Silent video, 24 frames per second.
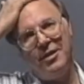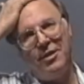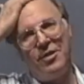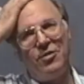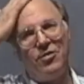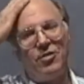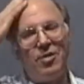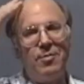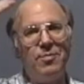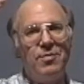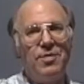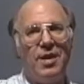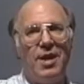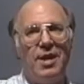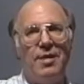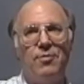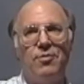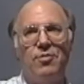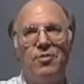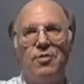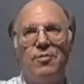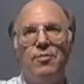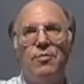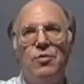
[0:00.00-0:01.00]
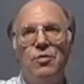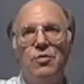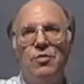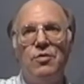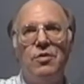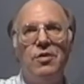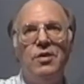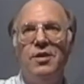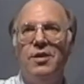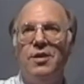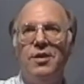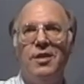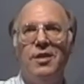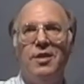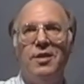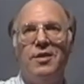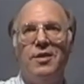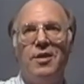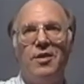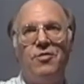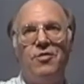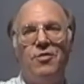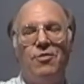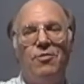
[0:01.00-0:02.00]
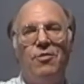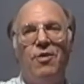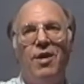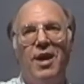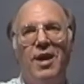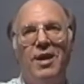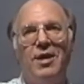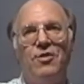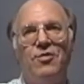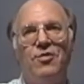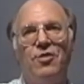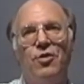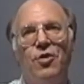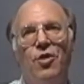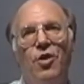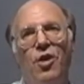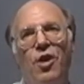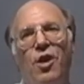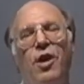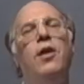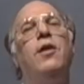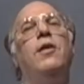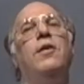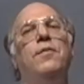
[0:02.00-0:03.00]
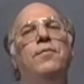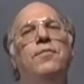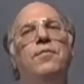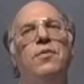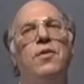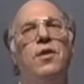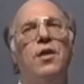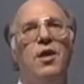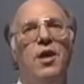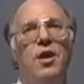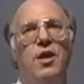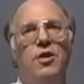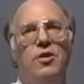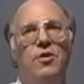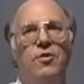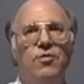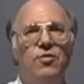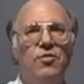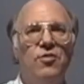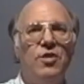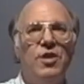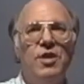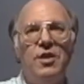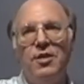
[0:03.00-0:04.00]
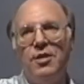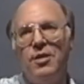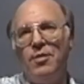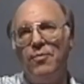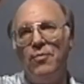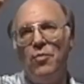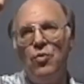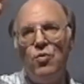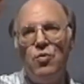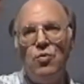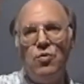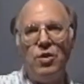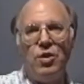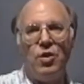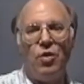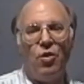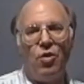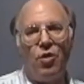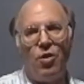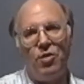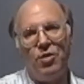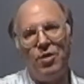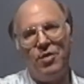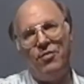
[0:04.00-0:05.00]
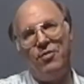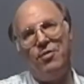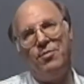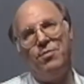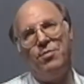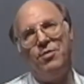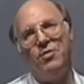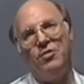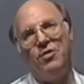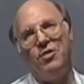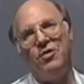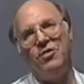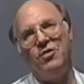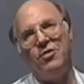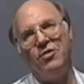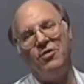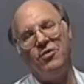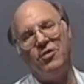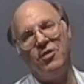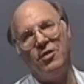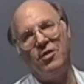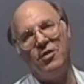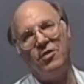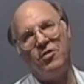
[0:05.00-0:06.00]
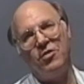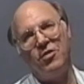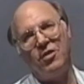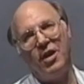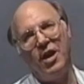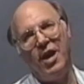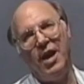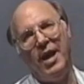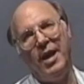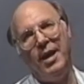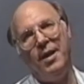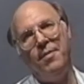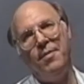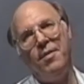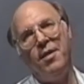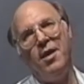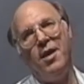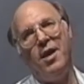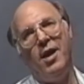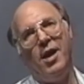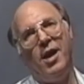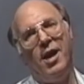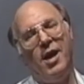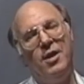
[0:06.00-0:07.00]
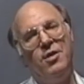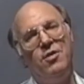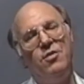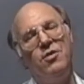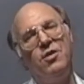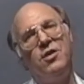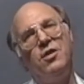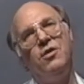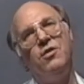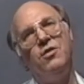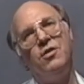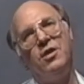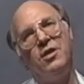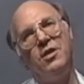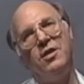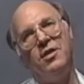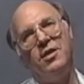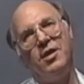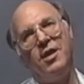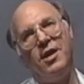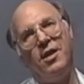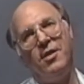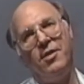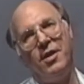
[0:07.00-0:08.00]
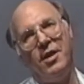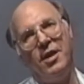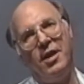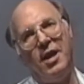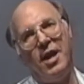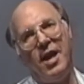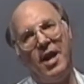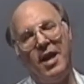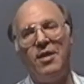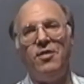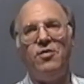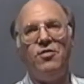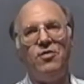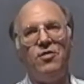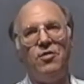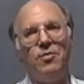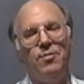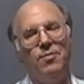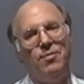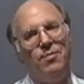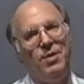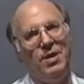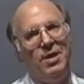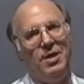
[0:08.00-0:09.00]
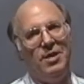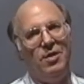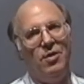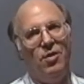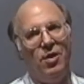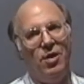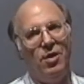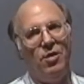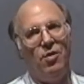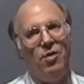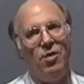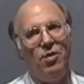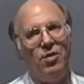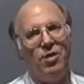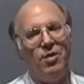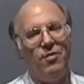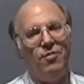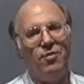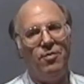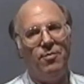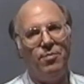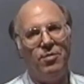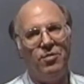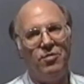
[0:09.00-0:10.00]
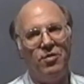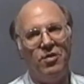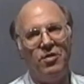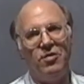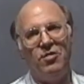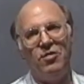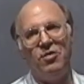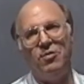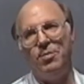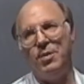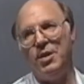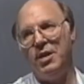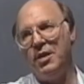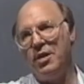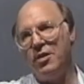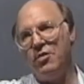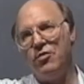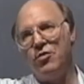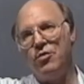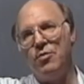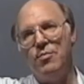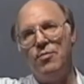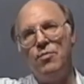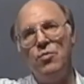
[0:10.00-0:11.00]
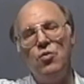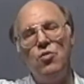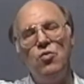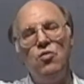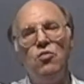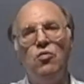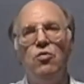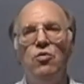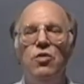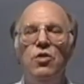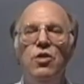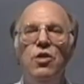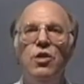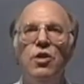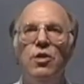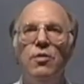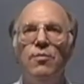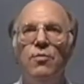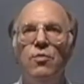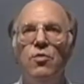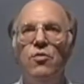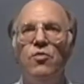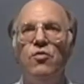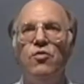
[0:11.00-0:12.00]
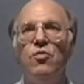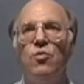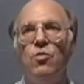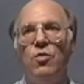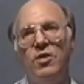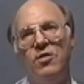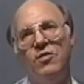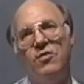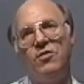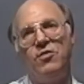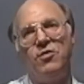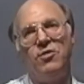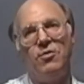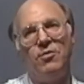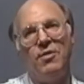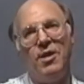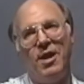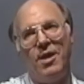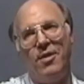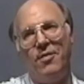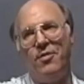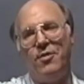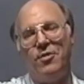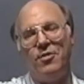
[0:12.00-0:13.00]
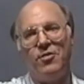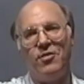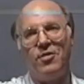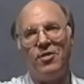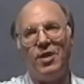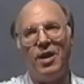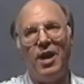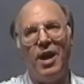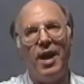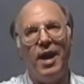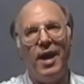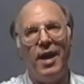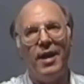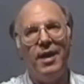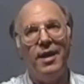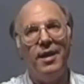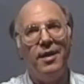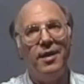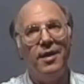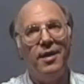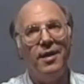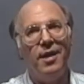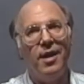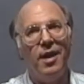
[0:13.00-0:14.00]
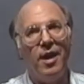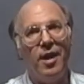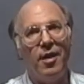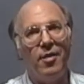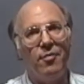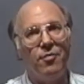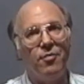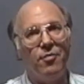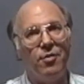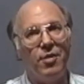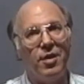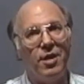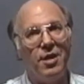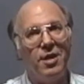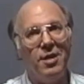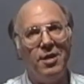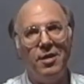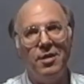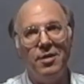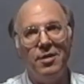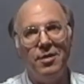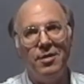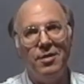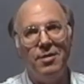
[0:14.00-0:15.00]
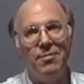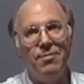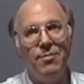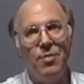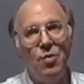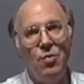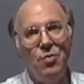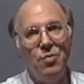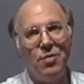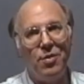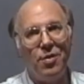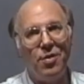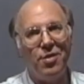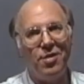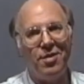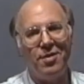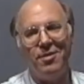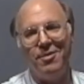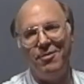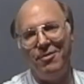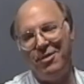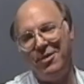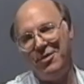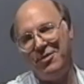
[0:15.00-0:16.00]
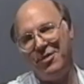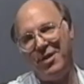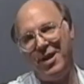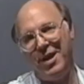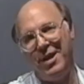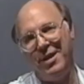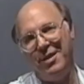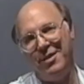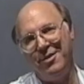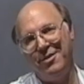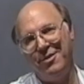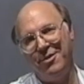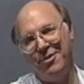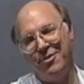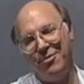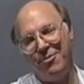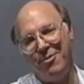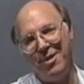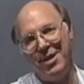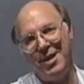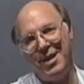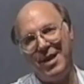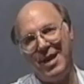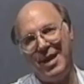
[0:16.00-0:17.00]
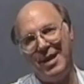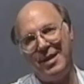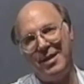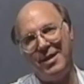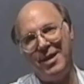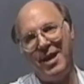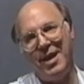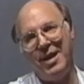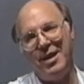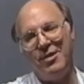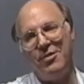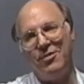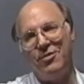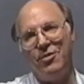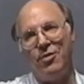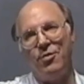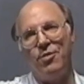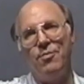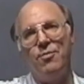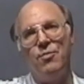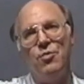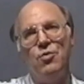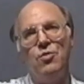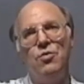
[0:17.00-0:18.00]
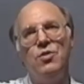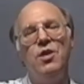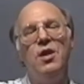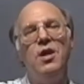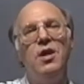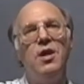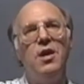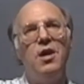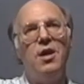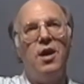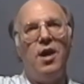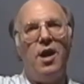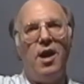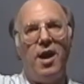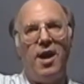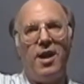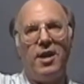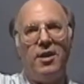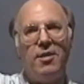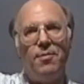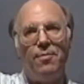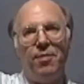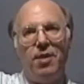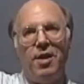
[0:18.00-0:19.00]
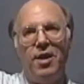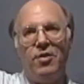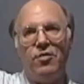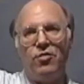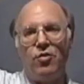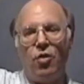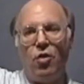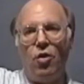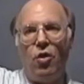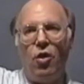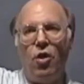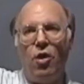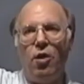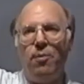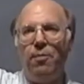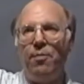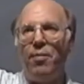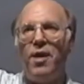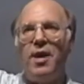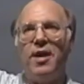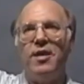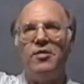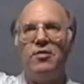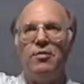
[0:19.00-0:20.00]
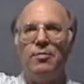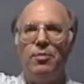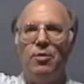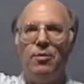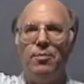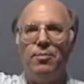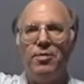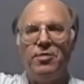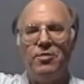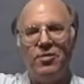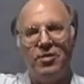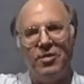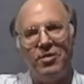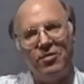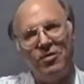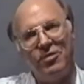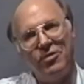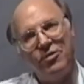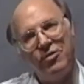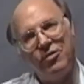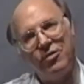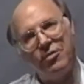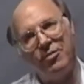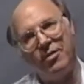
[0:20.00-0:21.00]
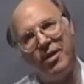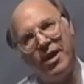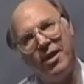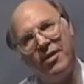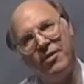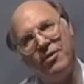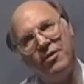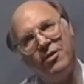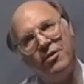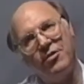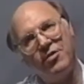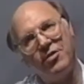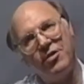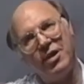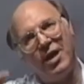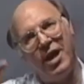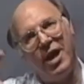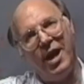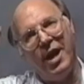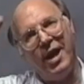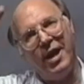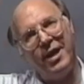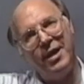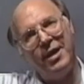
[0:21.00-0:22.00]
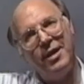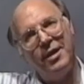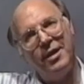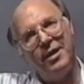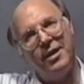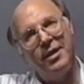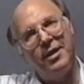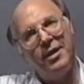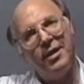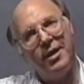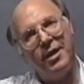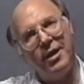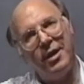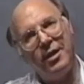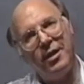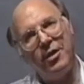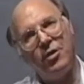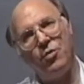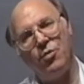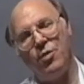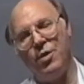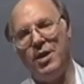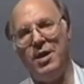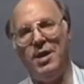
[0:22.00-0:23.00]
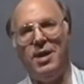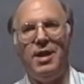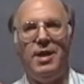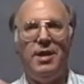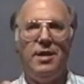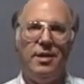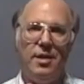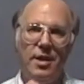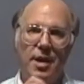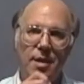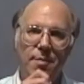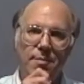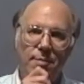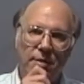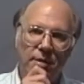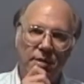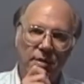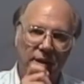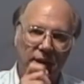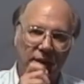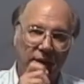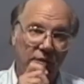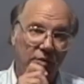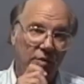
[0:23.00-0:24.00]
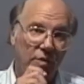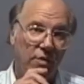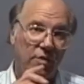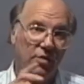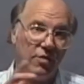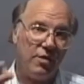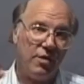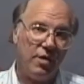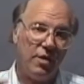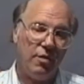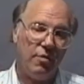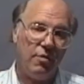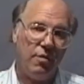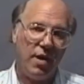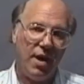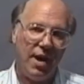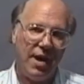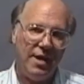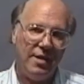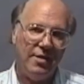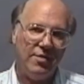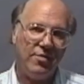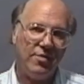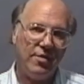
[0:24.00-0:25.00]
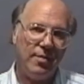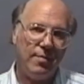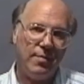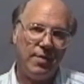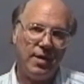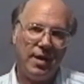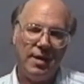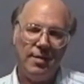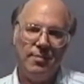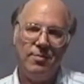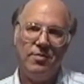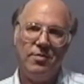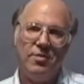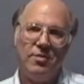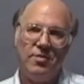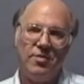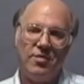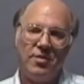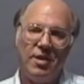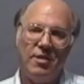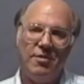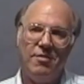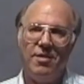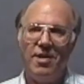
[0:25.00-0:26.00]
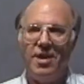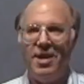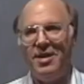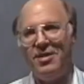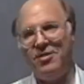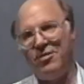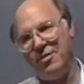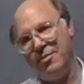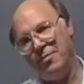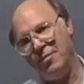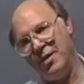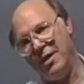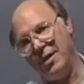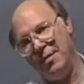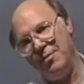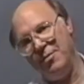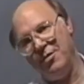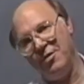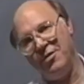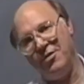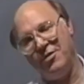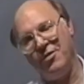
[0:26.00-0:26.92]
Sometimes the moon doesn't rise at all. You've seen the moon in all different positions in the sky, and you can tell that it has to be in all different positions because the moon moves once around the sky every month. What's that? 28 days. So the moon occupies all possible positions around the sky in a 28-day period. So it's going to rise sometimes at sunrise, sometimes at